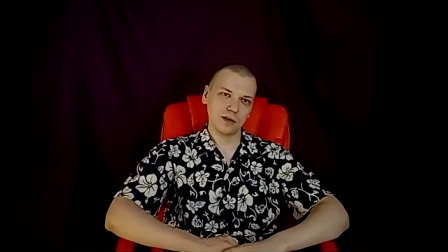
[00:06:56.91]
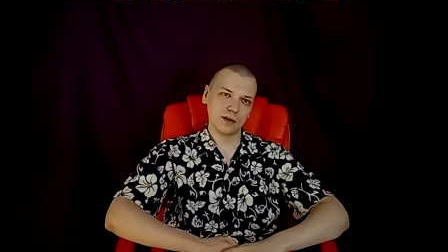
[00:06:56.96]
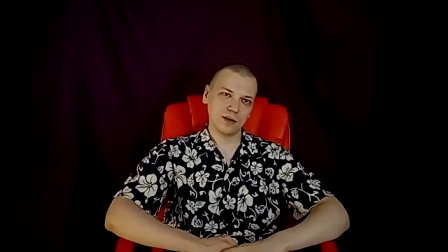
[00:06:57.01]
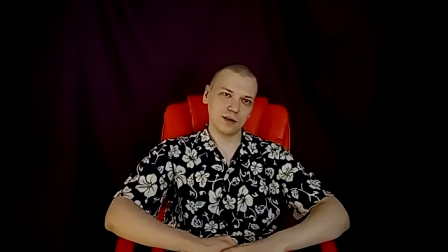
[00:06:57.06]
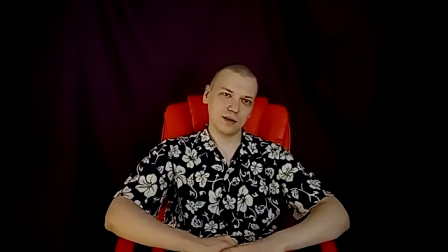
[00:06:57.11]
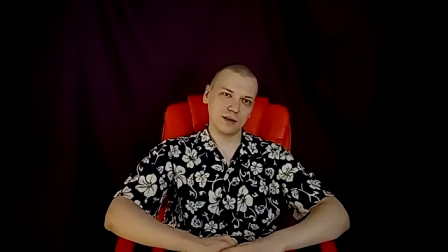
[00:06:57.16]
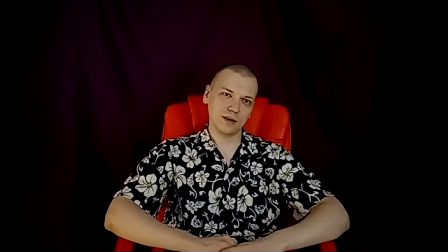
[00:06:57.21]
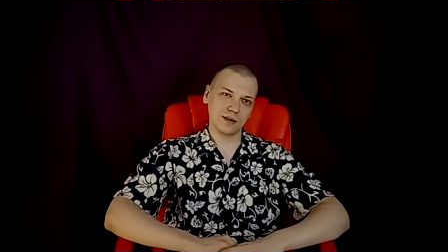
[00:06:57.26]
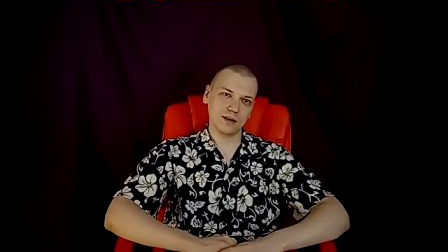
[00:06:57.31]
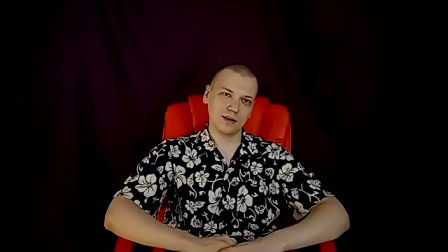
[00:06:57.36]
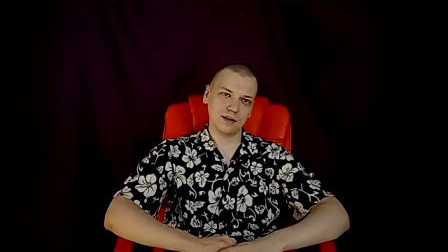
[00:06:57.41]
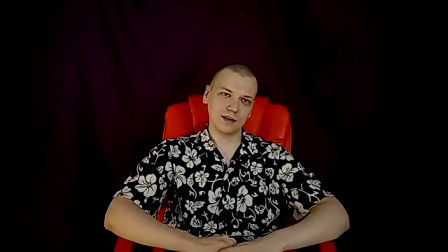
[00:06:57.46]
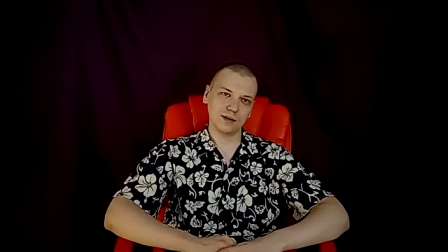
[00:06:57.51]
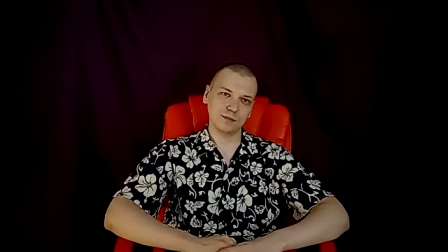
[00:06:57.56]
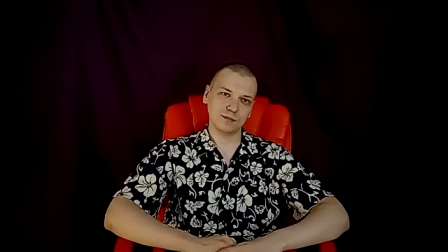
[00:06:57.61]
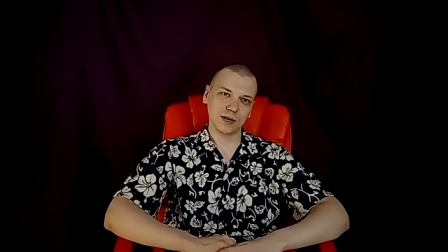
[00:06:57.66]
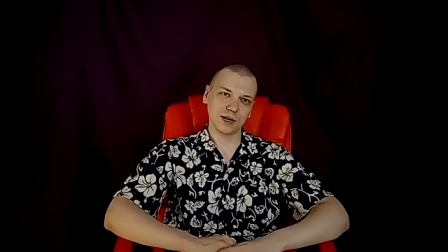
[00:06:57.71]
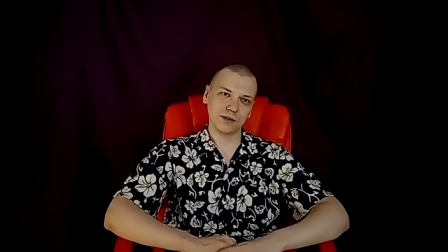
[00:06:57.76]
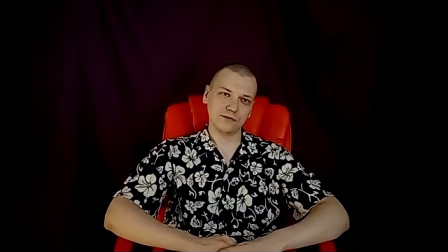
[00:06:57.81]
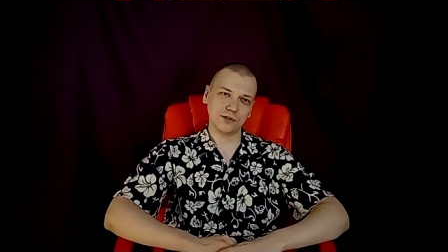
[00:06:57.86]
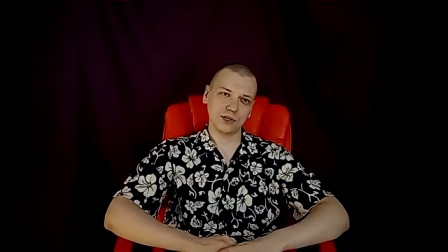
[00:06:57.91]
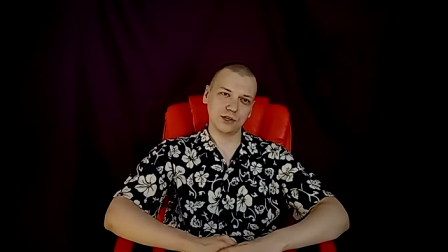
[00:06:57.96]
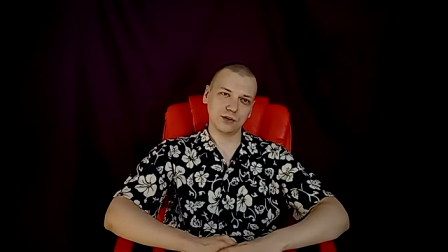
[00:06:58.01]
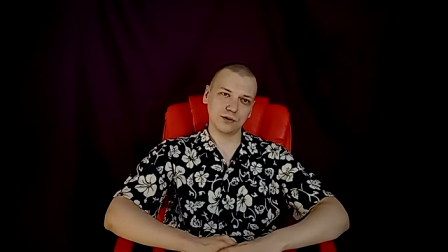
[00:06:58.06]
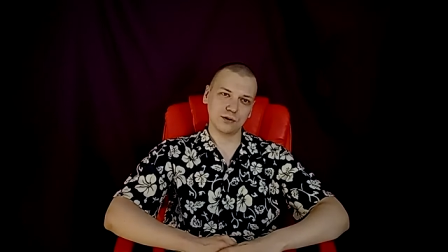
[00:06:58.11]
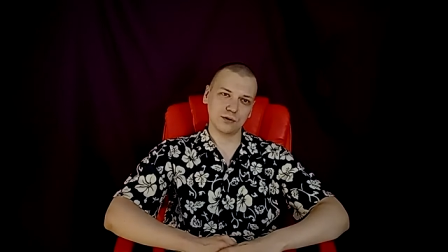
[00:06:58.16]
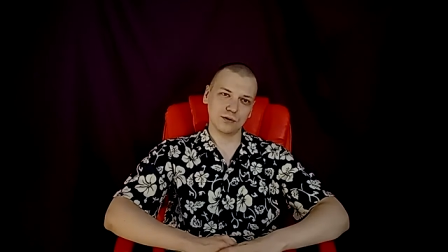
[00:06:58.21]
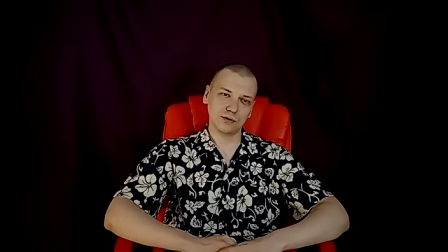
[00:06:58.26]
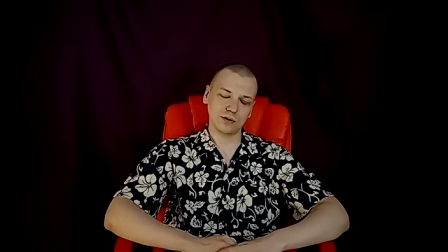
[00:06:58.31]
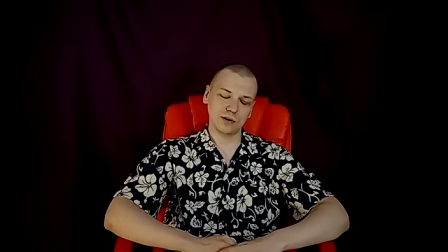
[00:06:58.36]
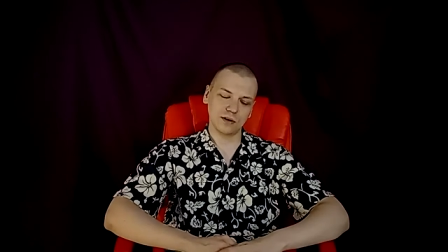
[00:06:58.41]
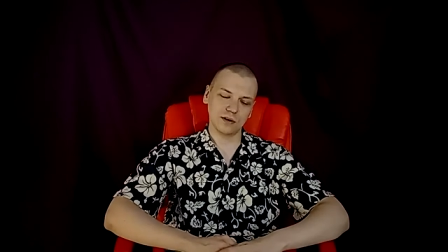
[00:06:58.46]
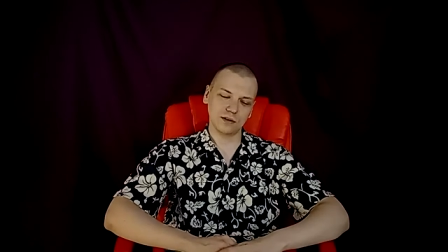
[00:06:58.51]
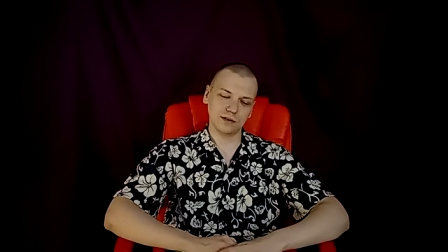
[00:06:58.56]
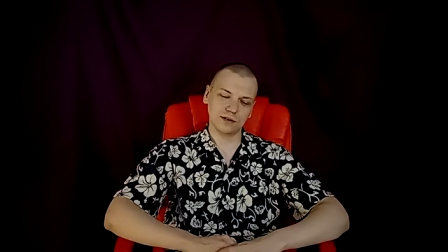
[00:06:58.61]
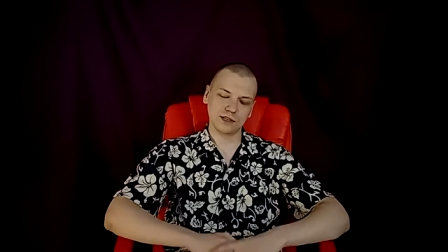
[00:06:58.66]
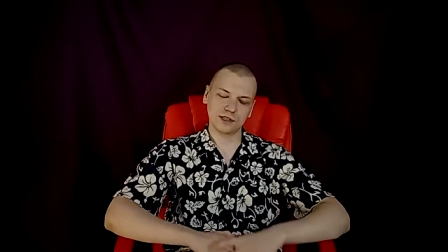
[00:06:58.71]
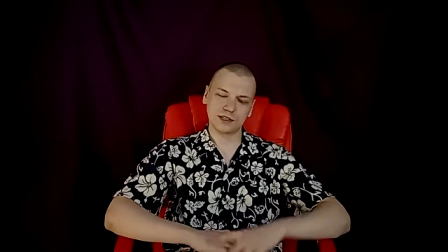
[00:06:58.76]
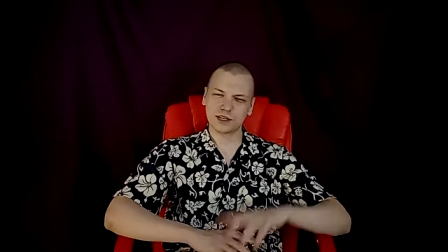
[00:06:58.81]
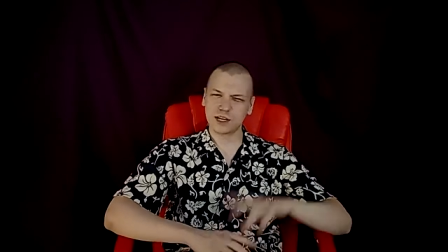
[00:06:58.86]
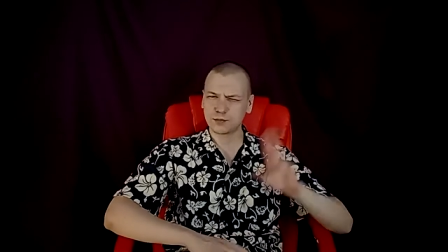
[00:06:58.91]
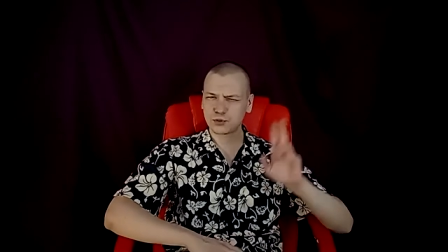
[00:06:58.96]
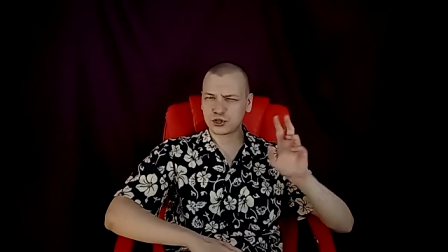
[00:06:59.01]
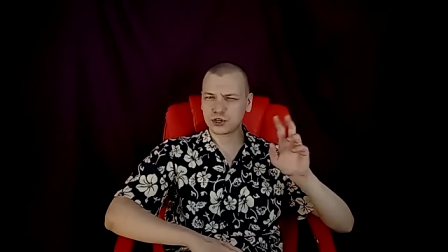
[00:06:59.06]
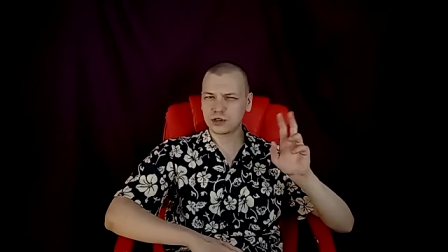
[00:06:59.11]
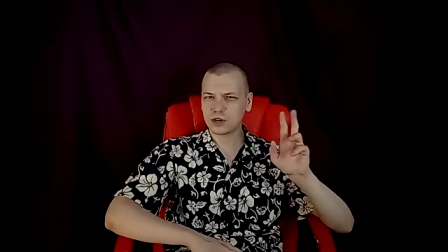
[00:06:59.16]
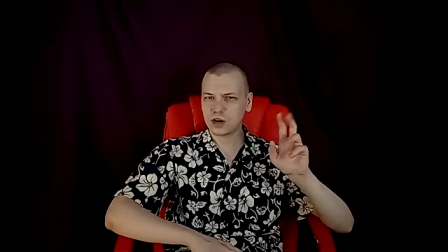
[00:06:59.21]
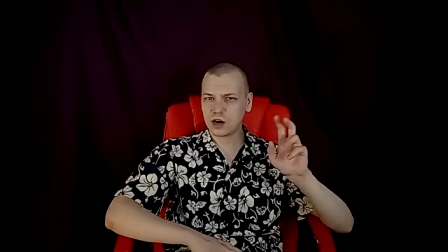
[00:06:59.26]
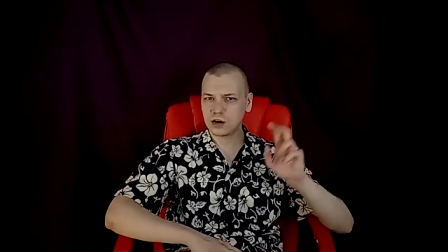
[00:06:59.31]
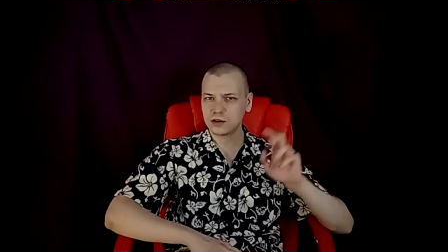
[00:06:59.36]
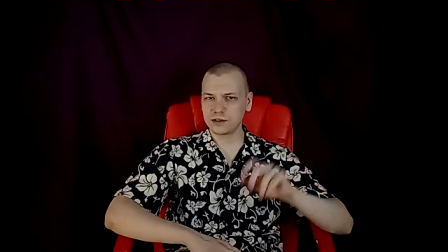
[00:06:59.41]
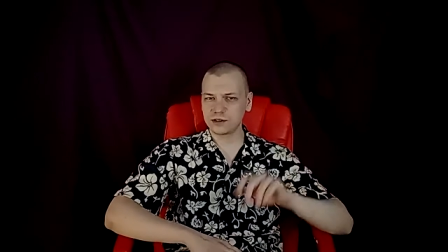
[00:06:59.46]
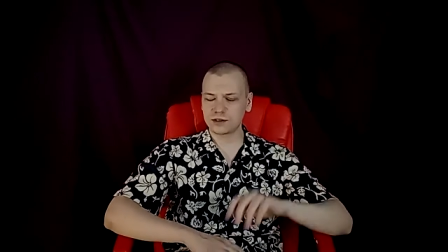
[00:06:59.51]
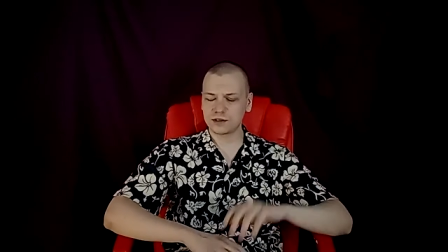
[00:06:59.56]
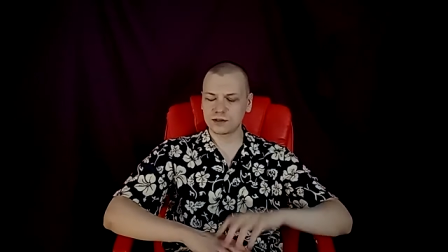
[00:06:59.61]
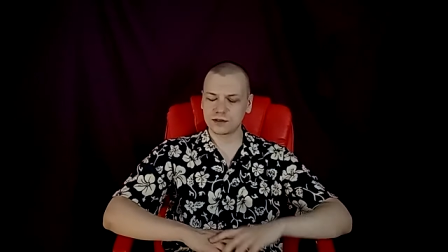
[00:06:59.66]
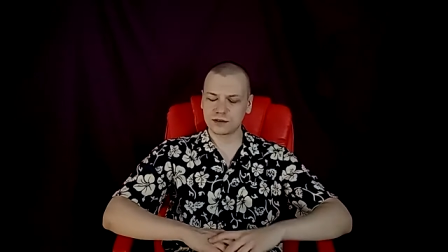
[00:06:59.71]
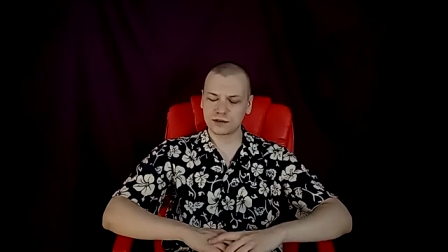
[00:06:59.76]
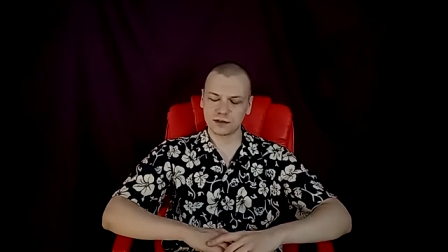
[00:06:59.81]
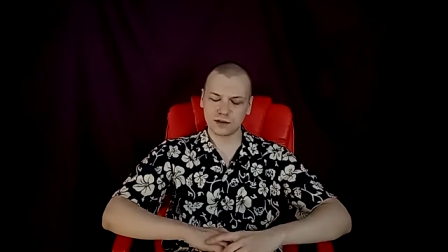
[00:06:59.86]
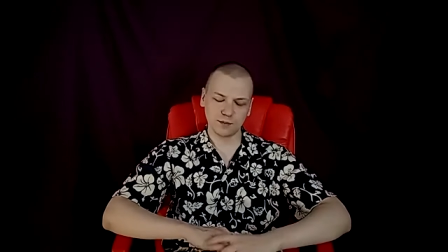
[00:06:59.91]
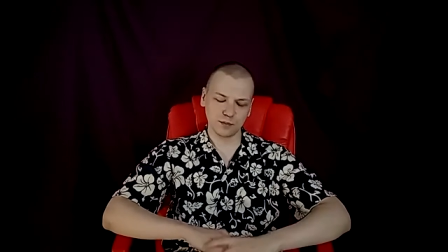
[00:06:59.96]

uh, in my video uh, Deception Artist's